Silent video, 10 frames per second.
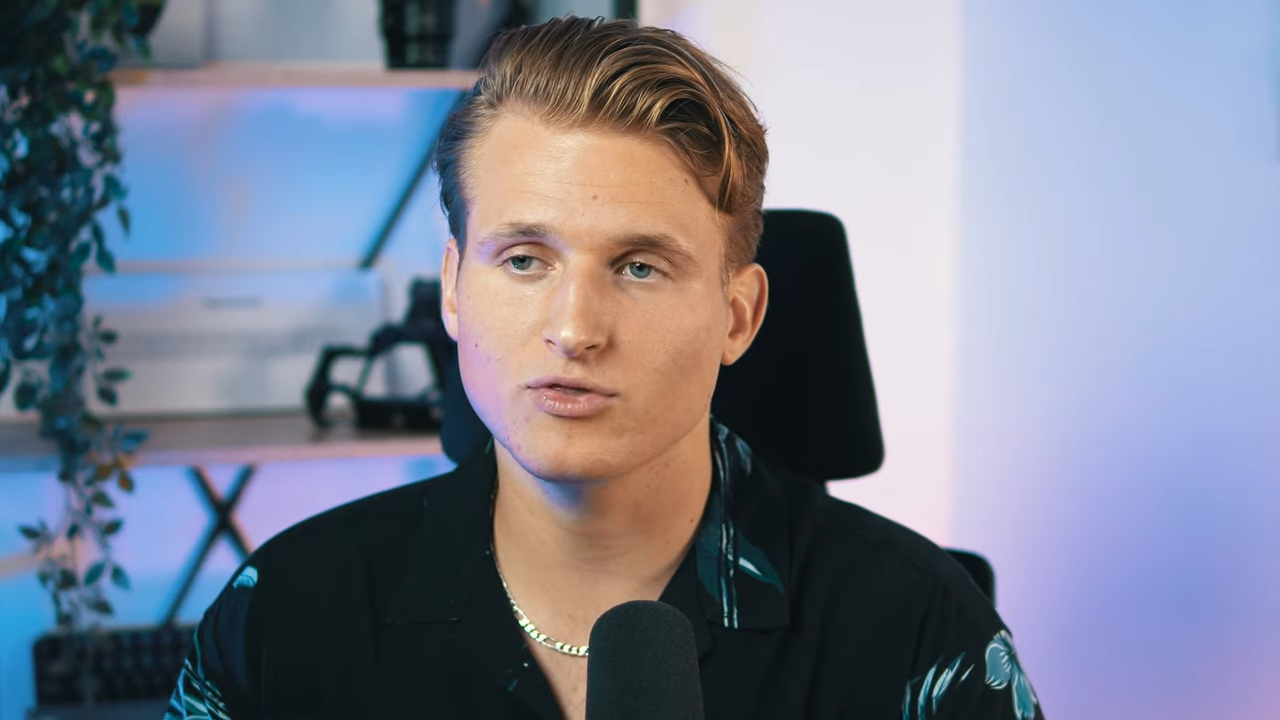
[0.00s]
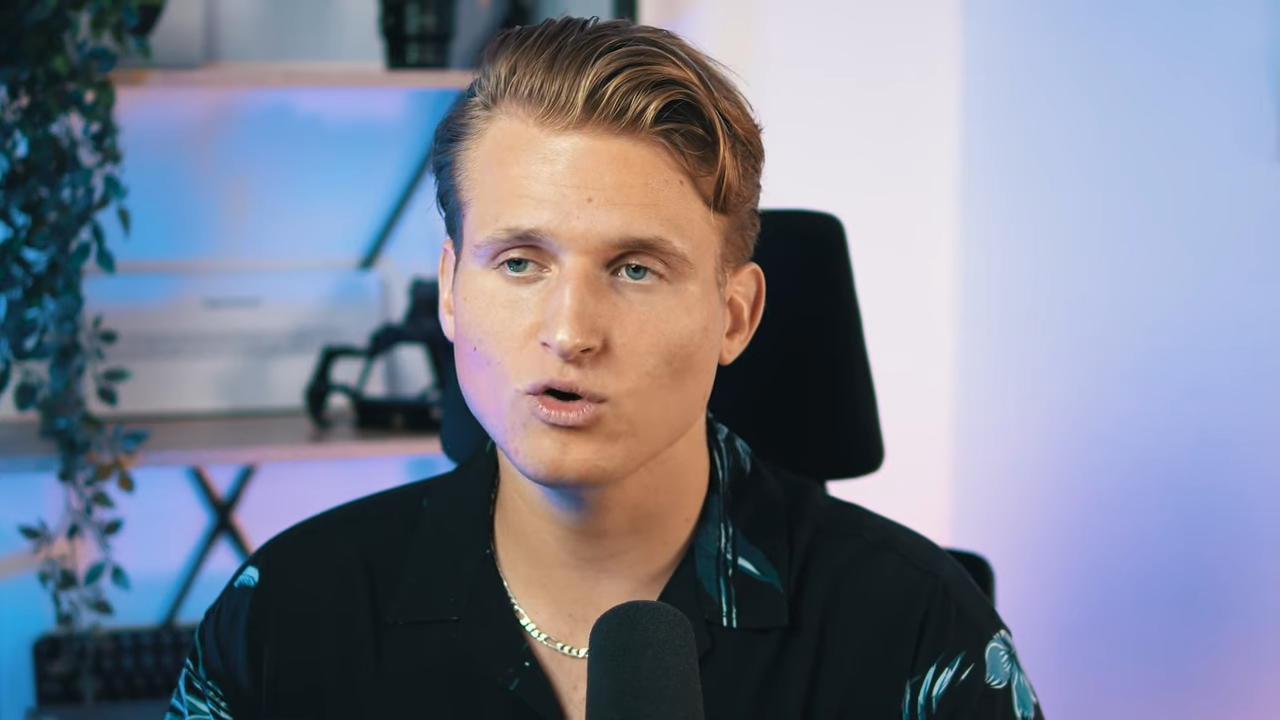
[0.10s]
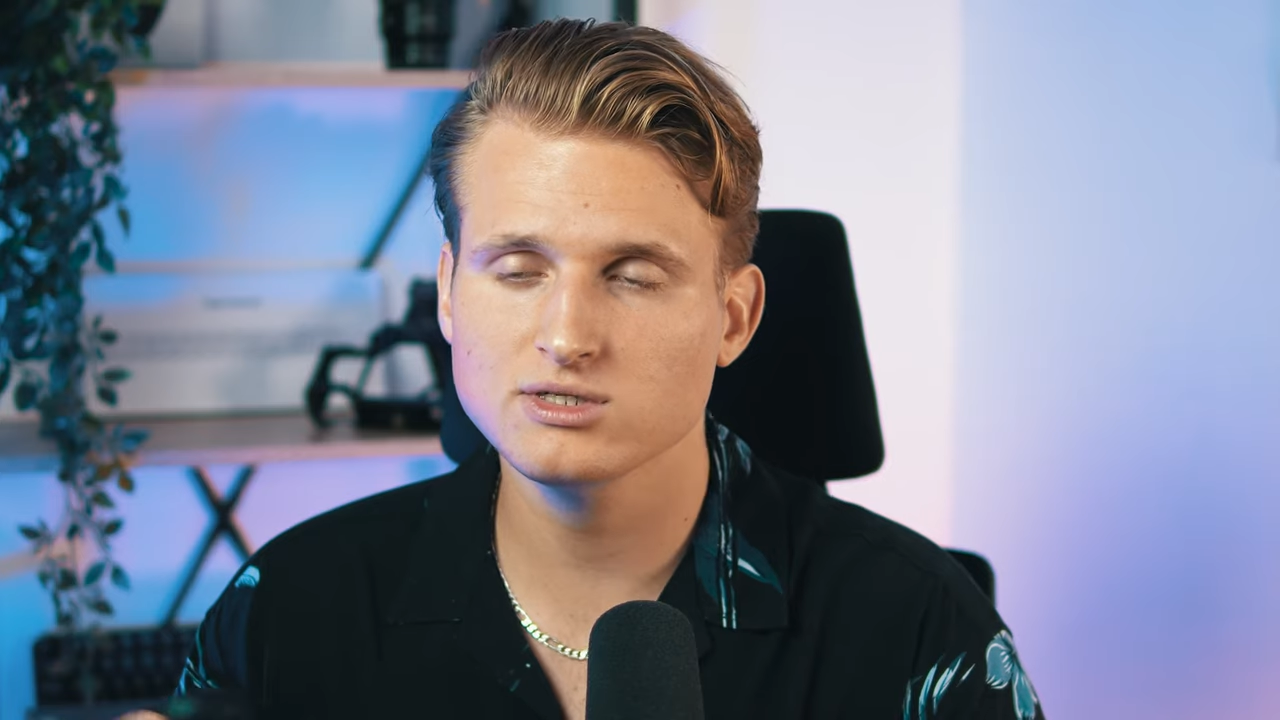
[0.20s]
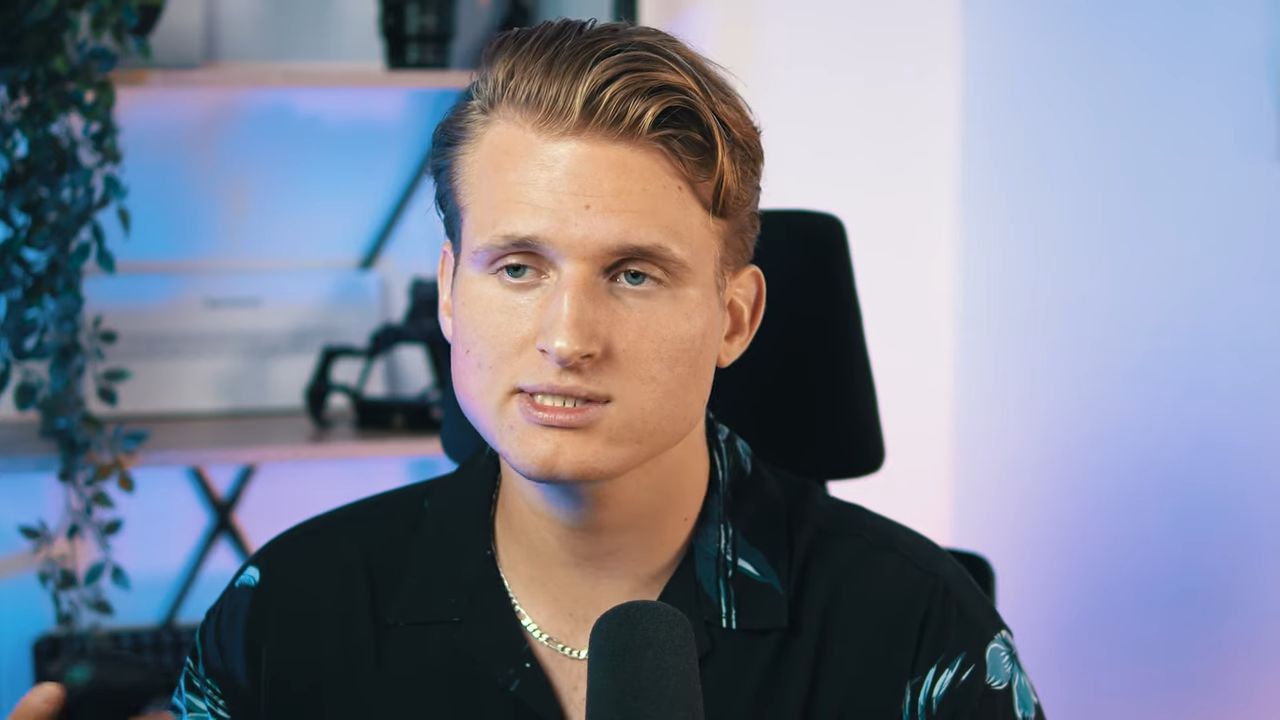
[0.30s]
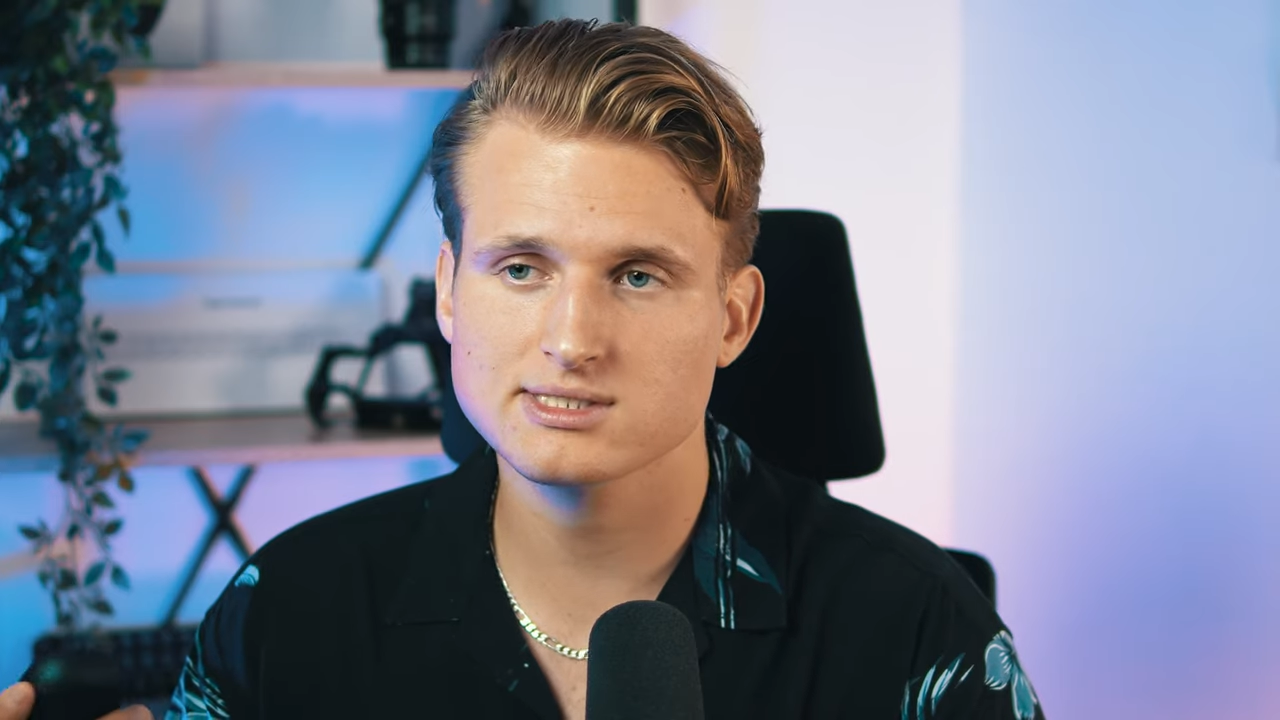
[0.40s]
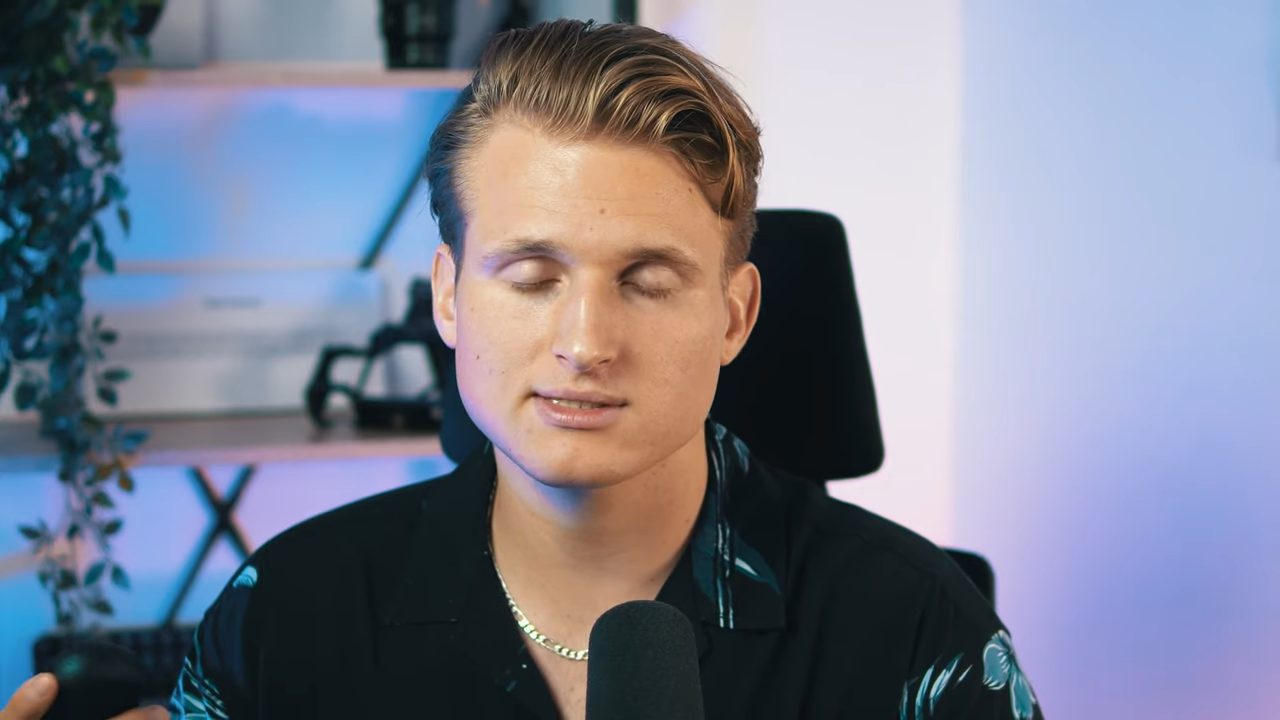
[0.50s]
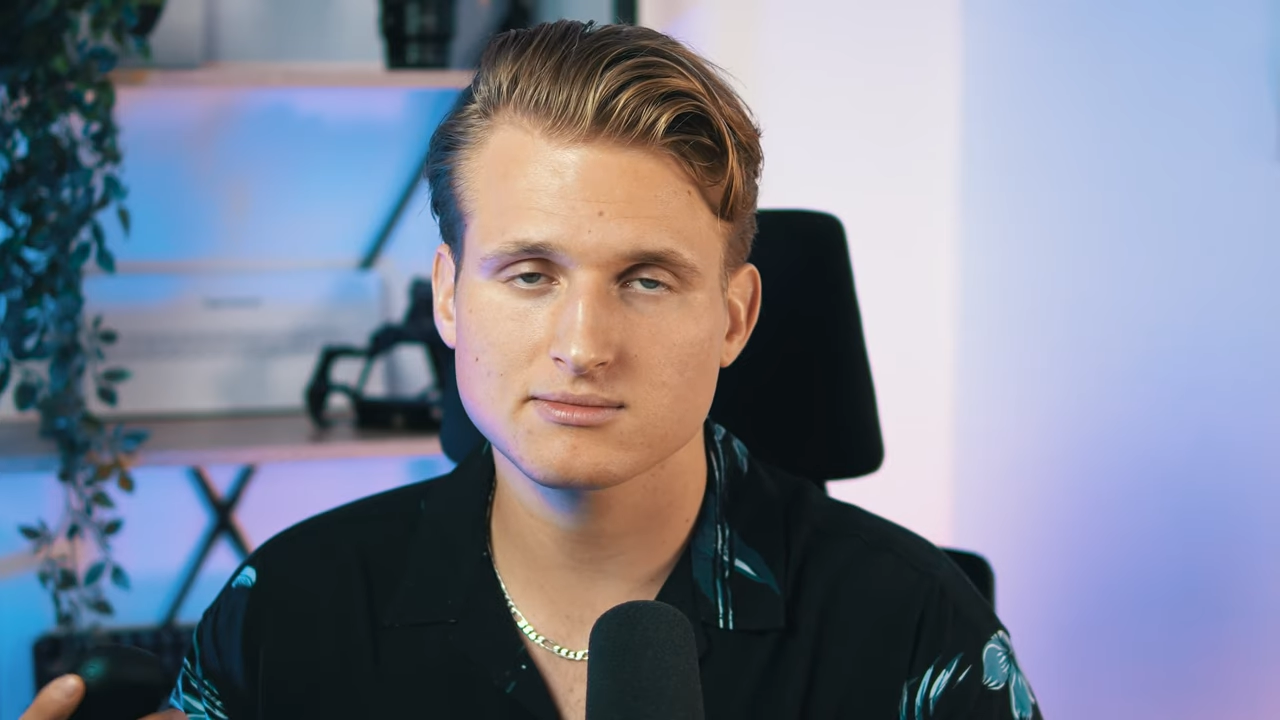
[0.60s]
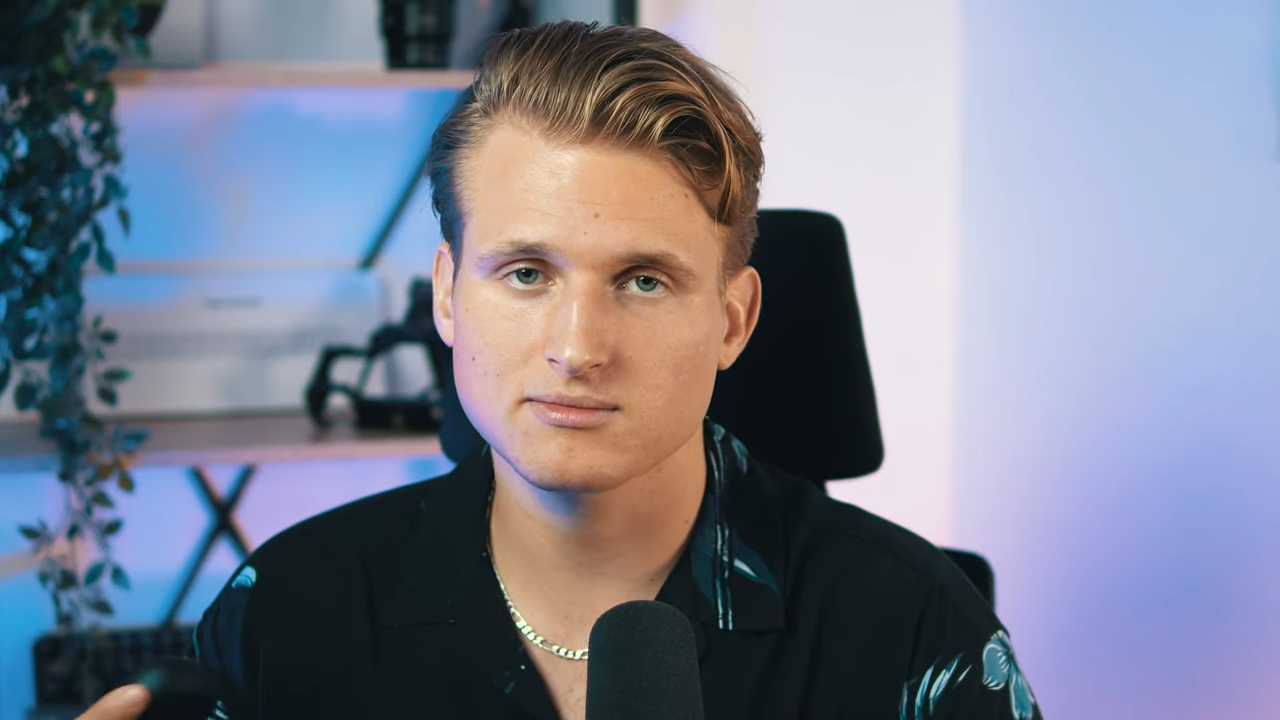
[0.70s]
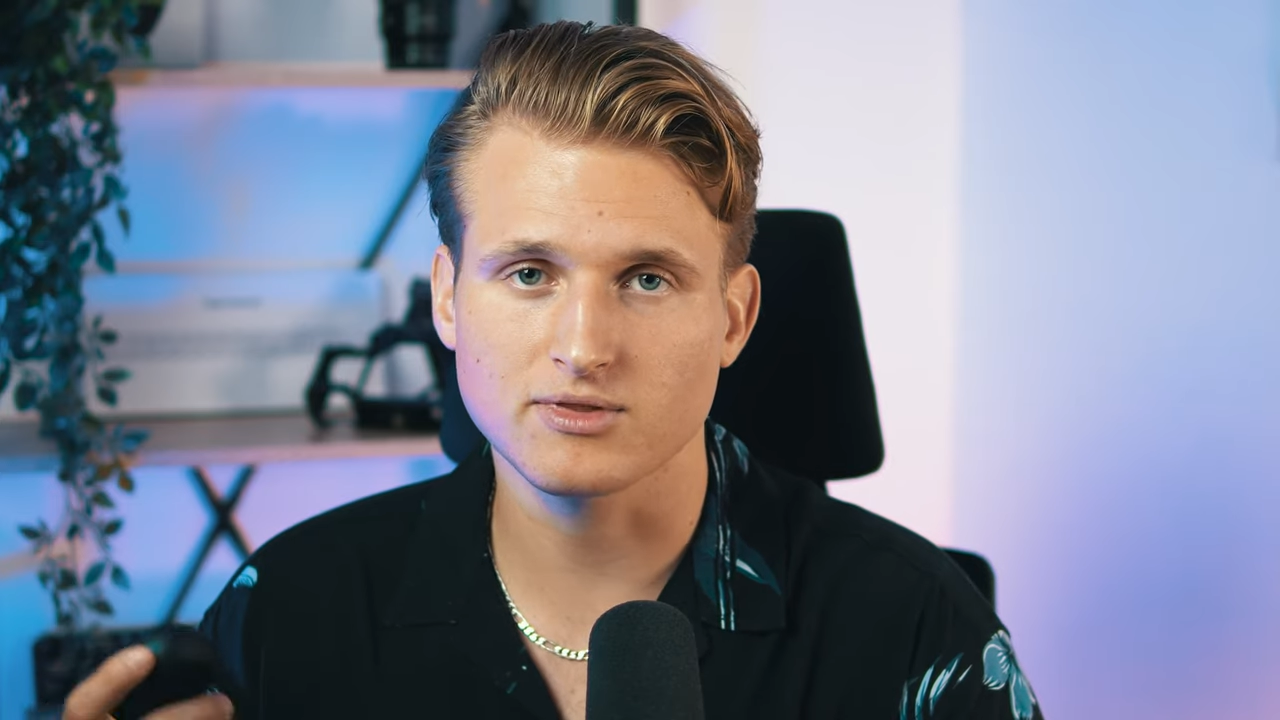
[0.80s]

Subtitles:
noise